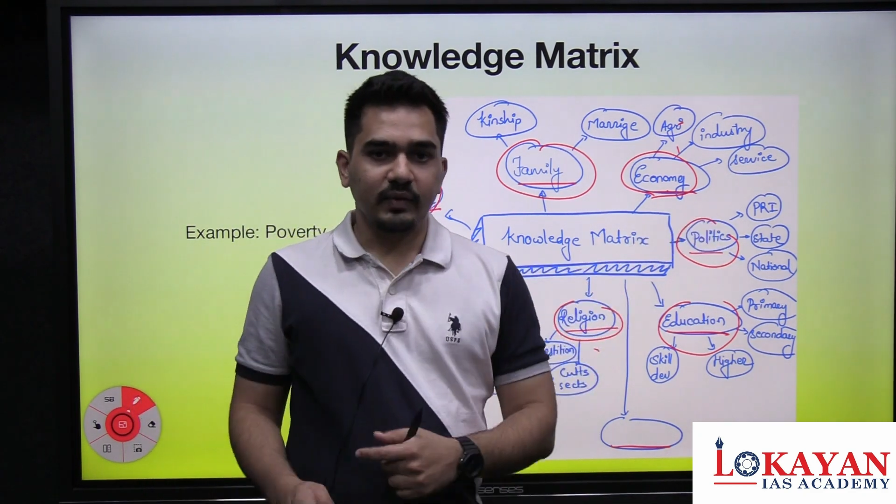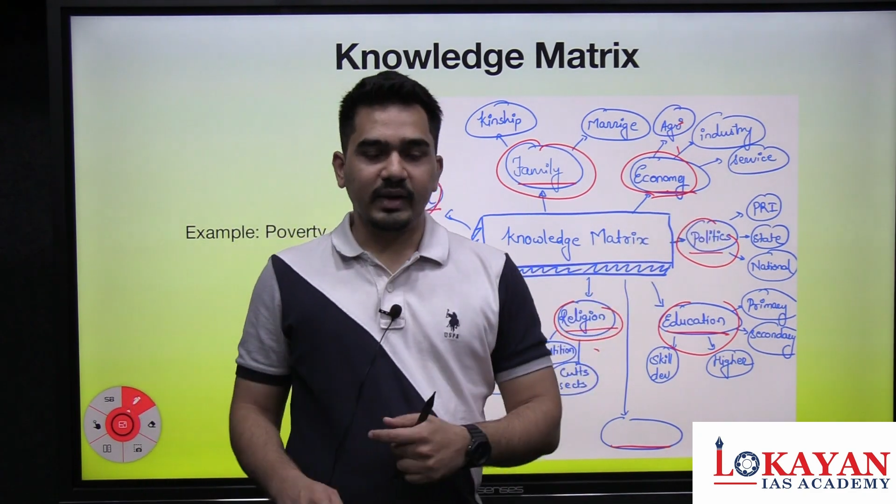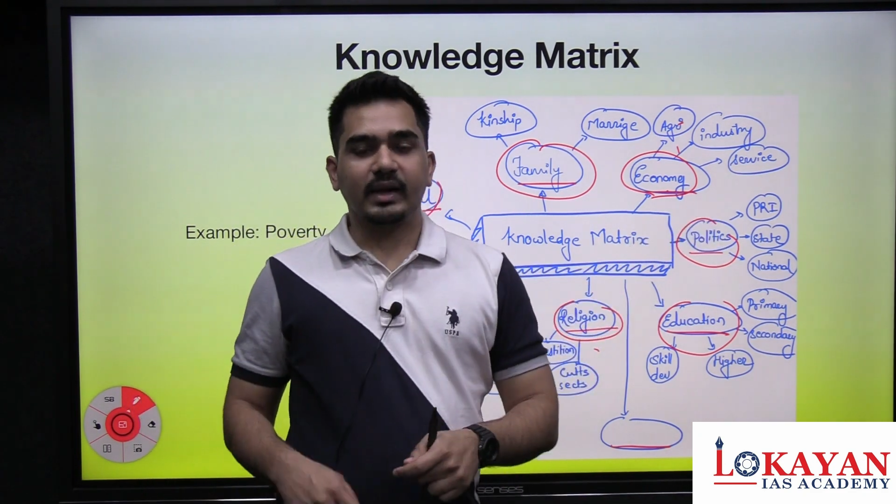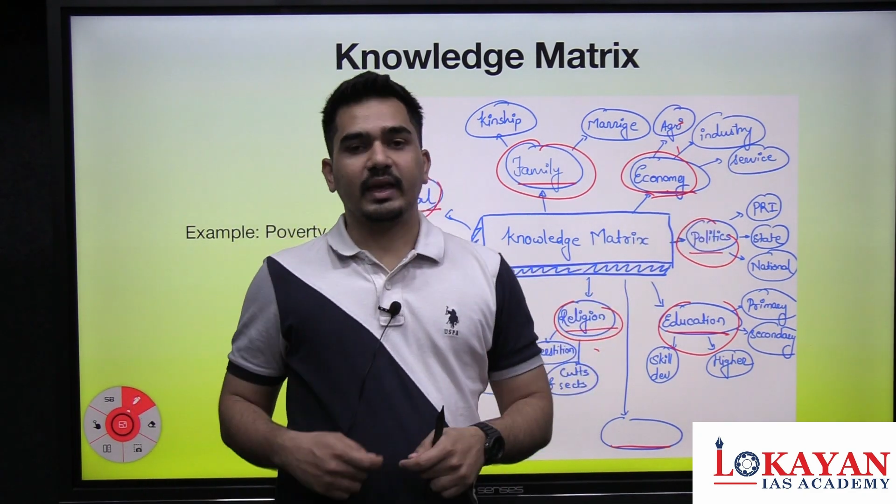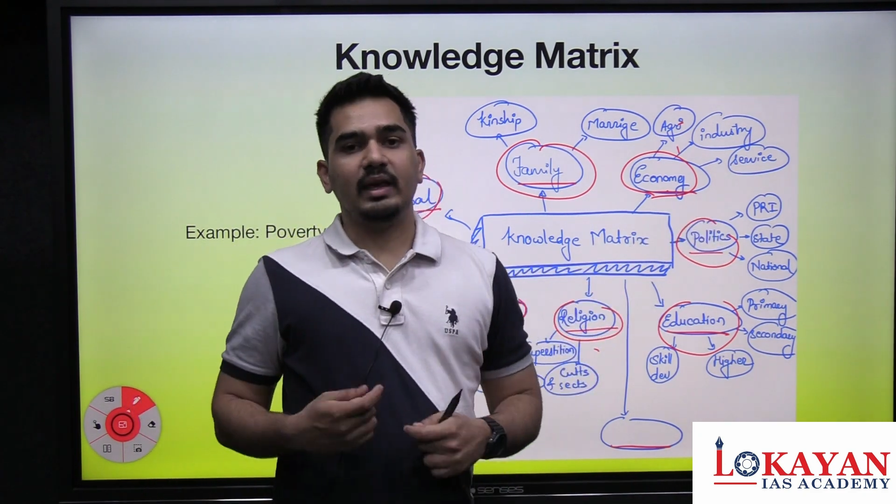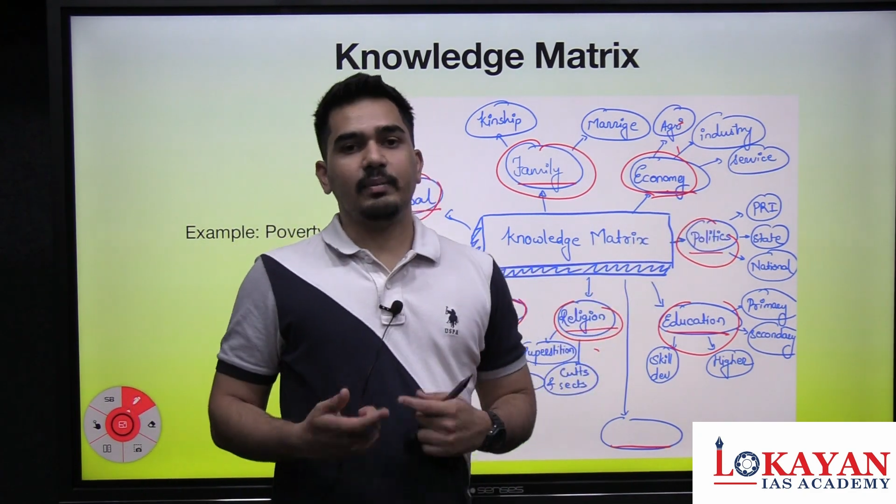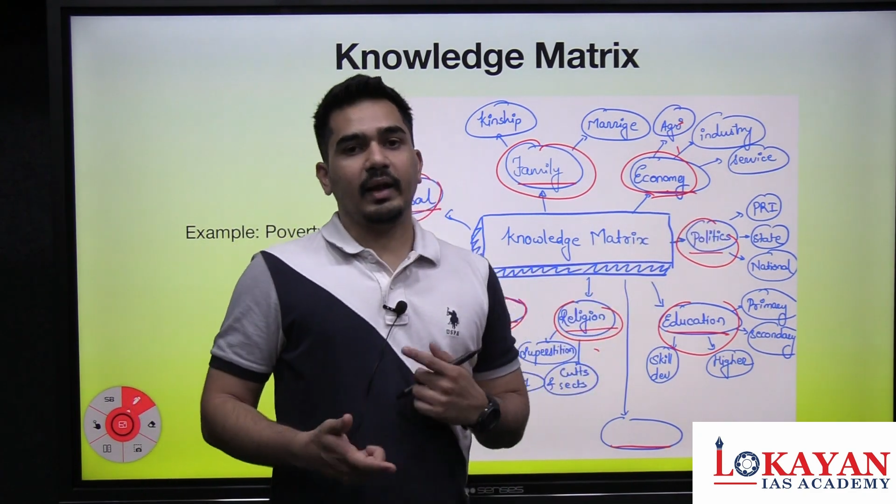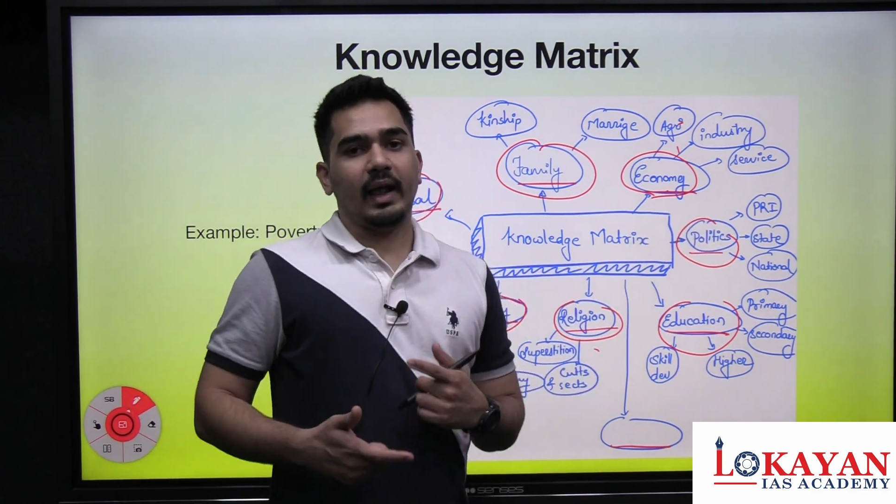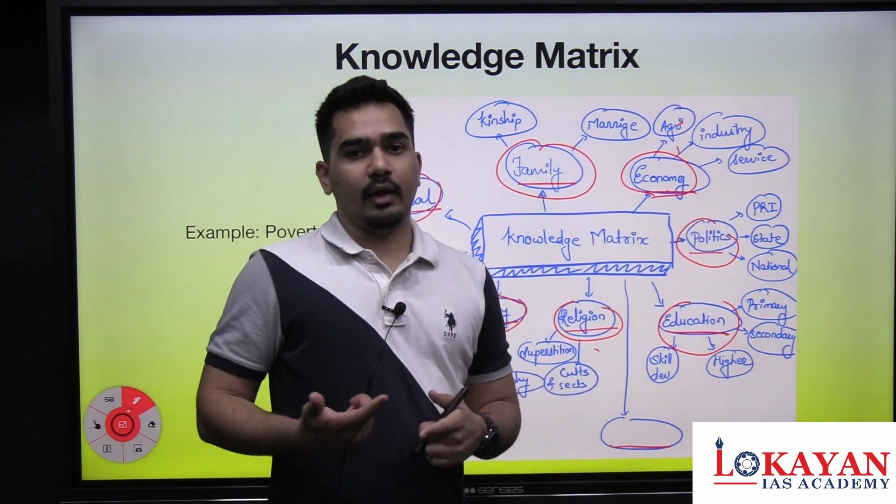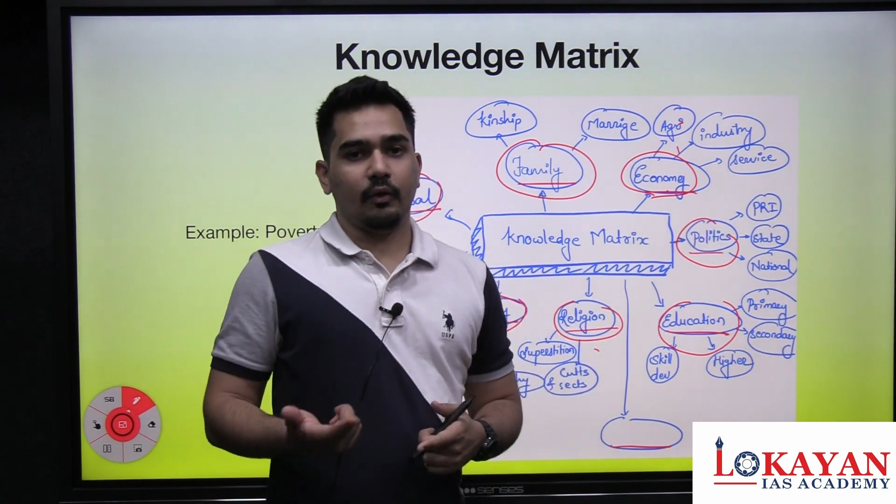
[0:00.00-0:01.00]
we'll keep
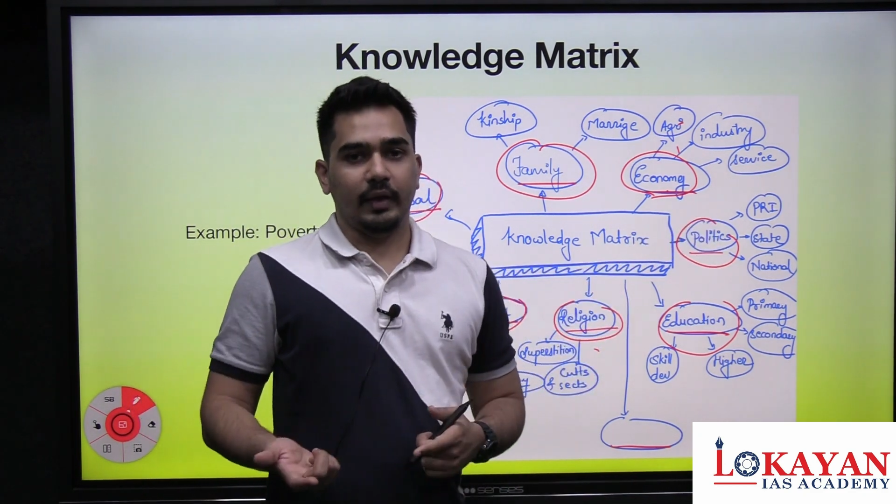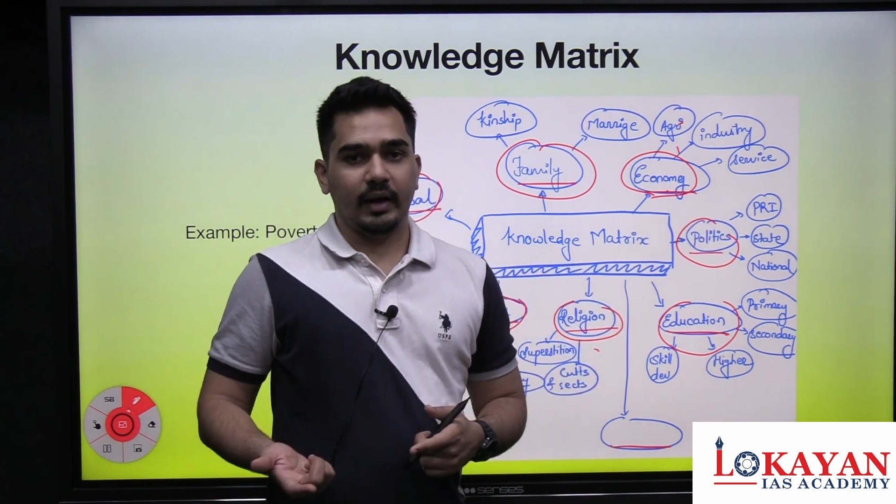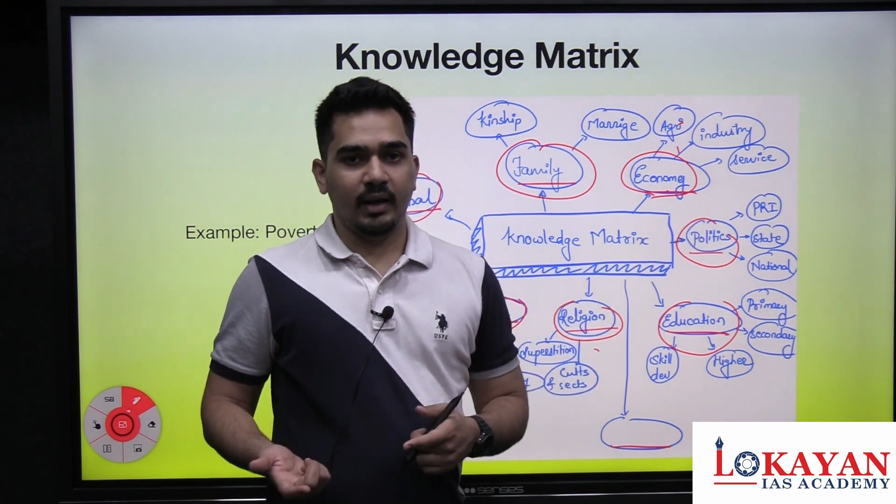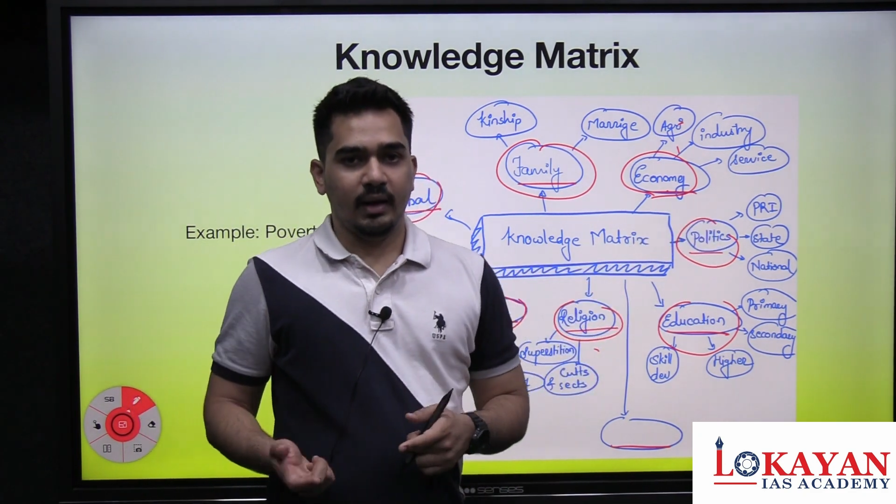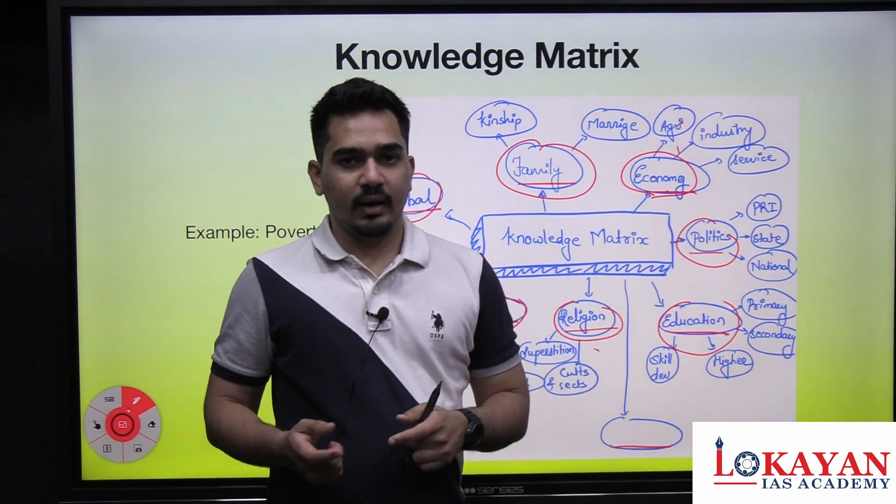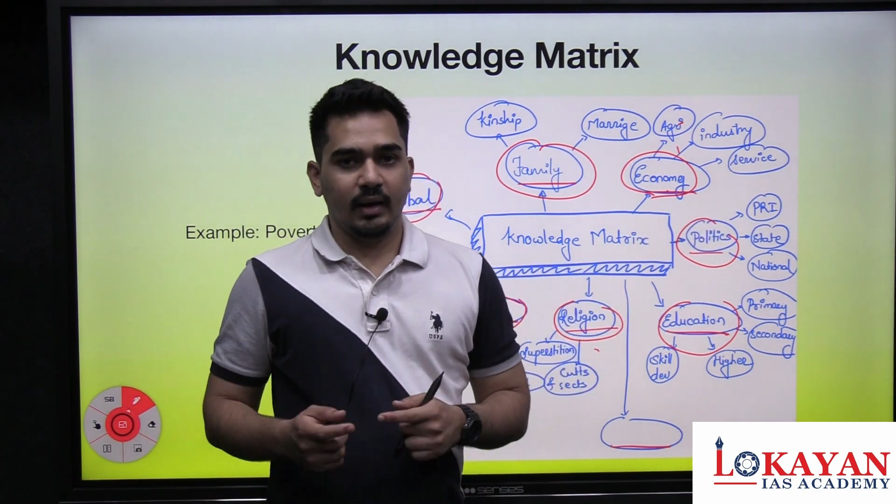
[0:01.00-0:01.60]
an eye on that.